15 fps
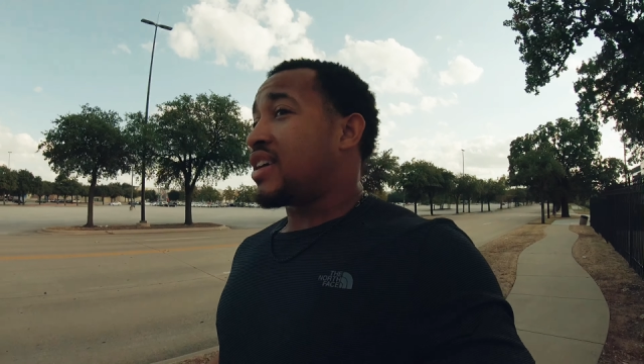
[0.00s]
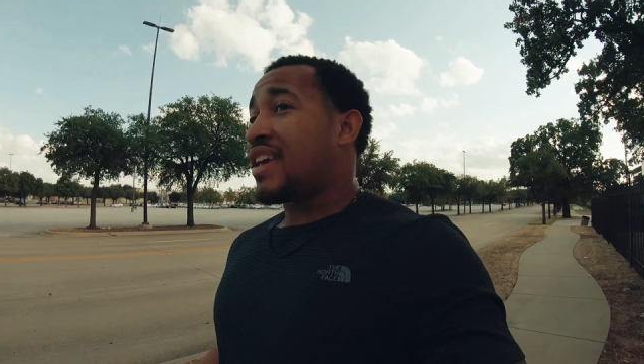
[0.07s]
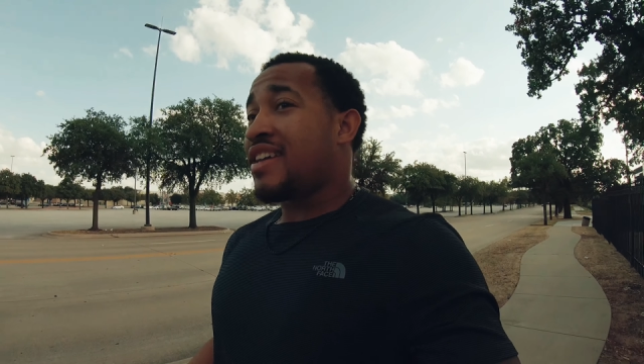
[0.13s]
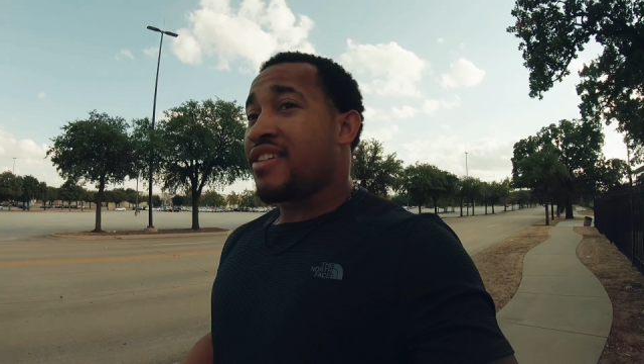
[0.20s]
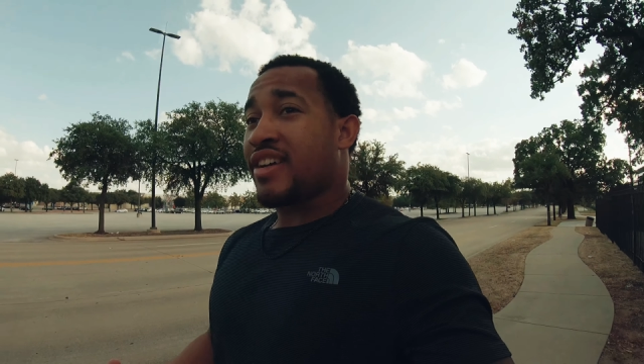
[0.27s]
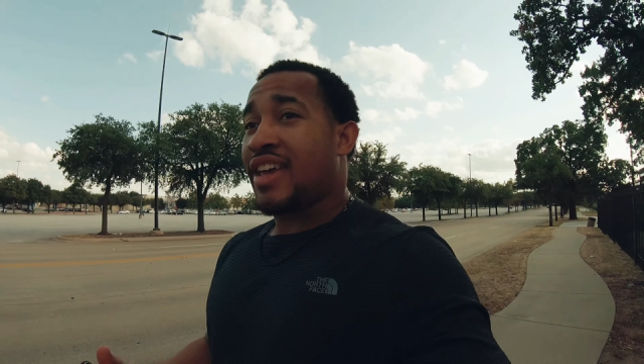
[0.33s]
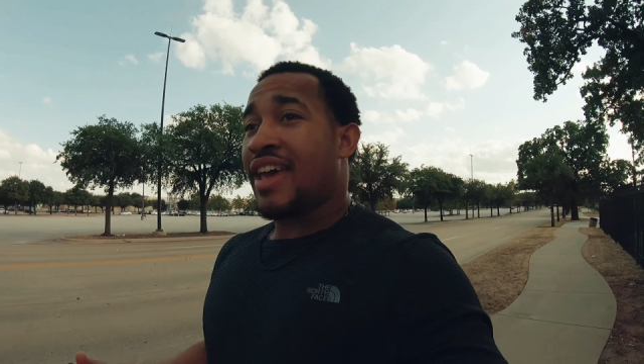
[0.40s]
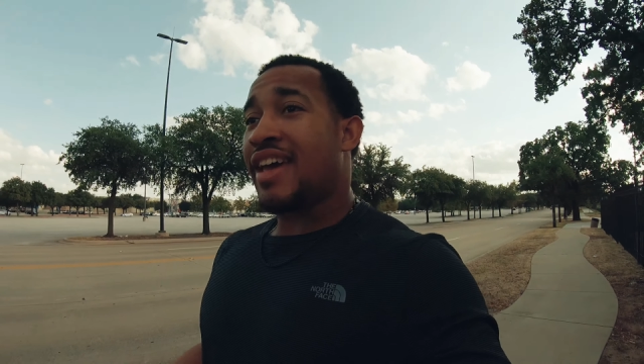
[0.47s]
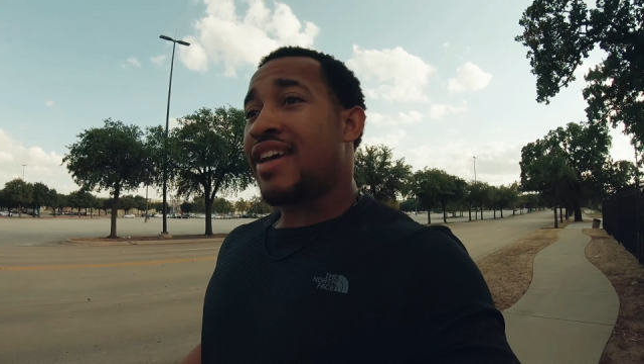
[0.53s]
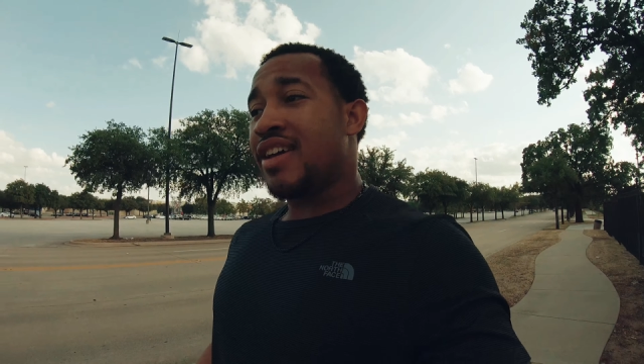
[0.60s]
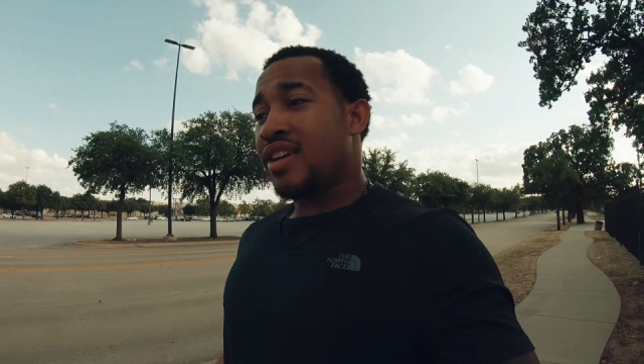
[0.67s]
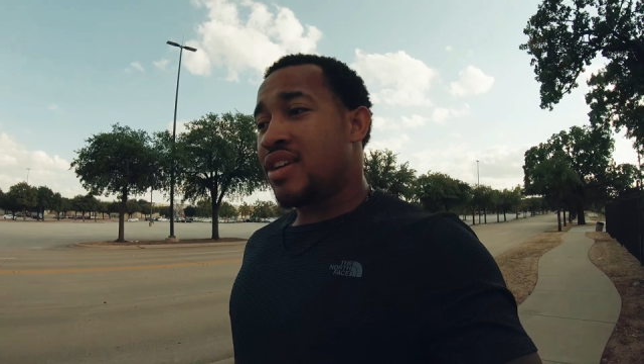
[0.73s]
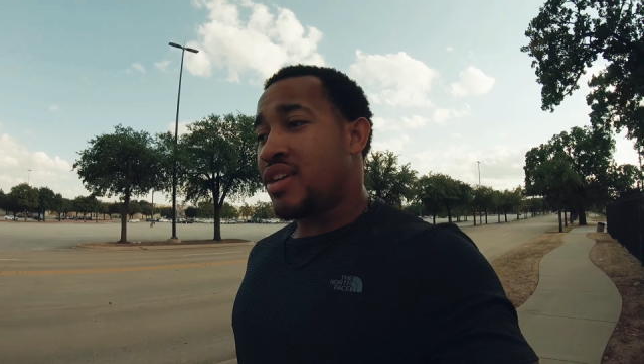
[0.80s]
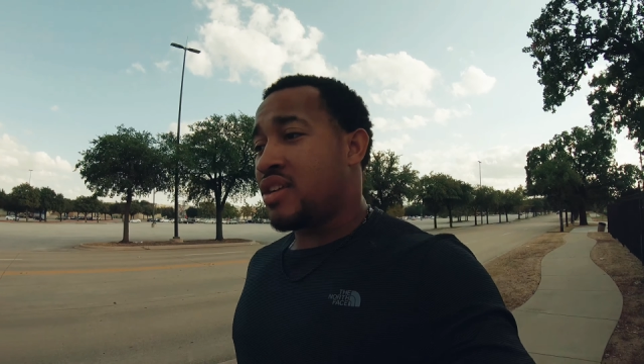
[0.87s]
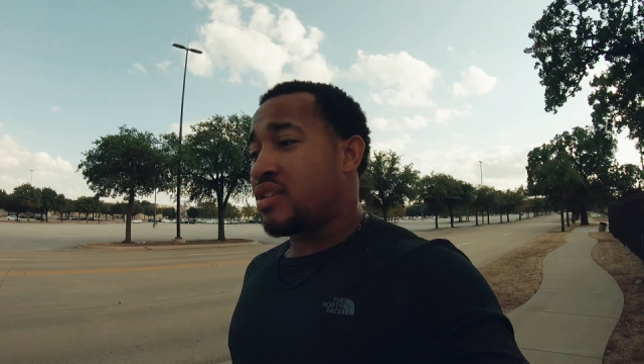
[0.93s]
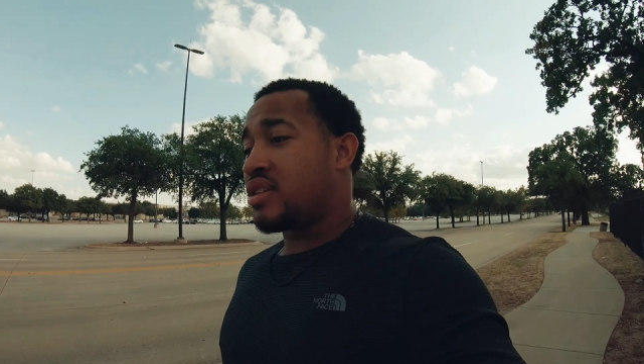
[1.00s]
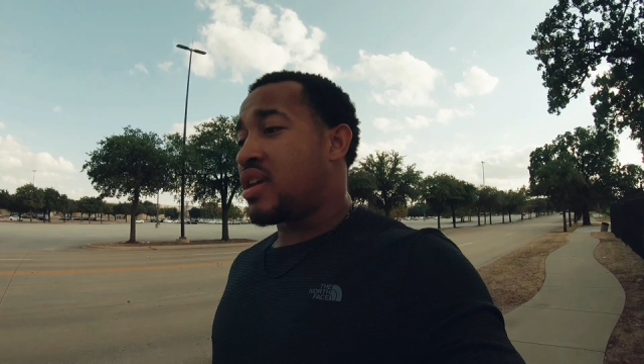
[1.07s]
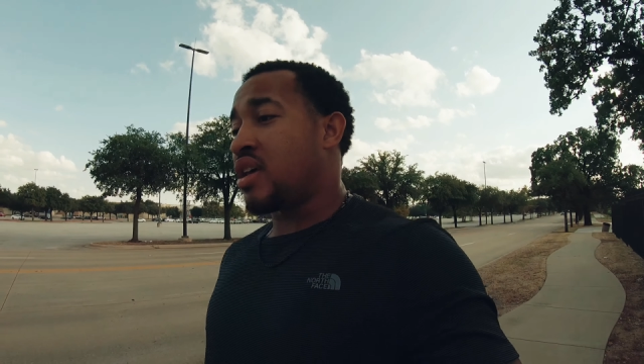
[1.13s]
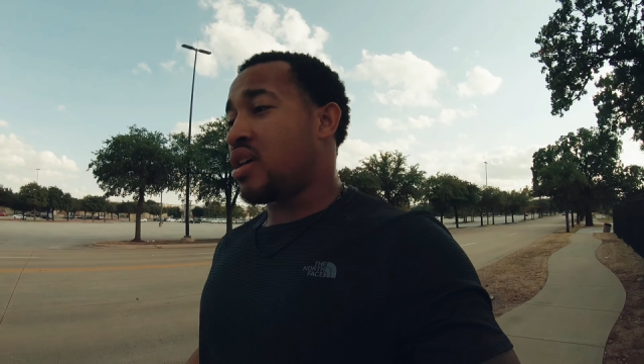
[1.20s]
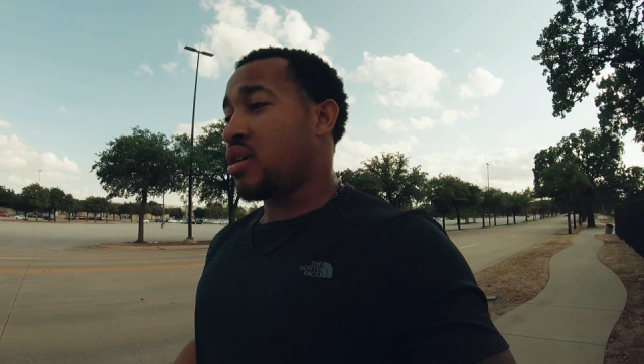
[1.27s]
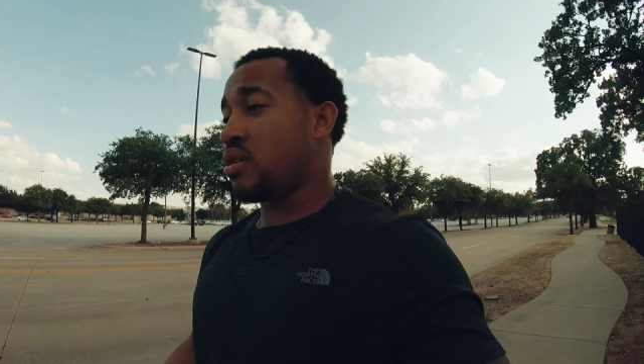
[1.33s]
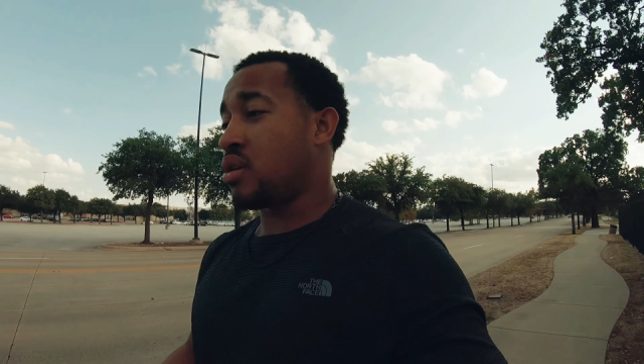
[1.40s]
your cadence,
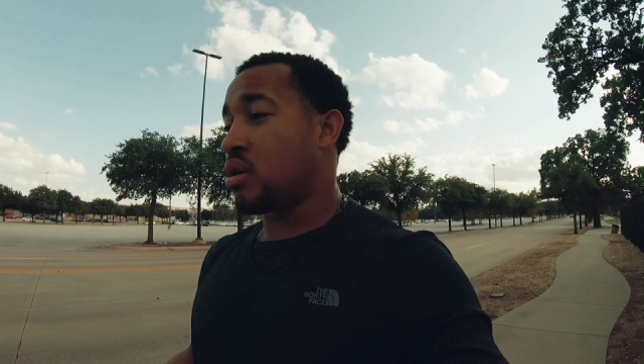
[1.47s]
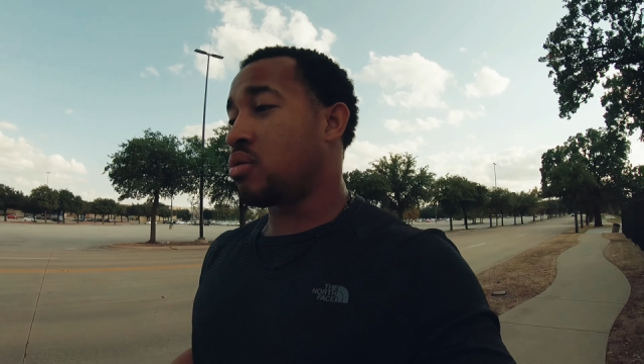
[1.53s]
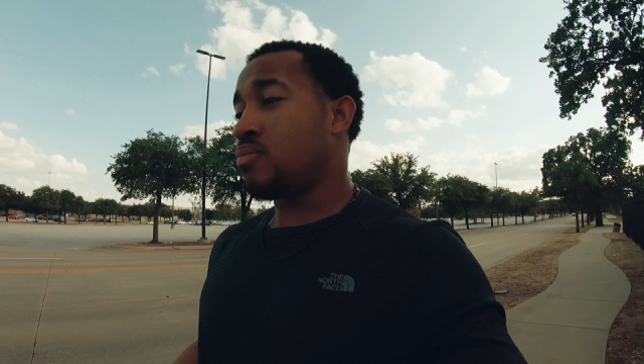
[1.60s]
you know,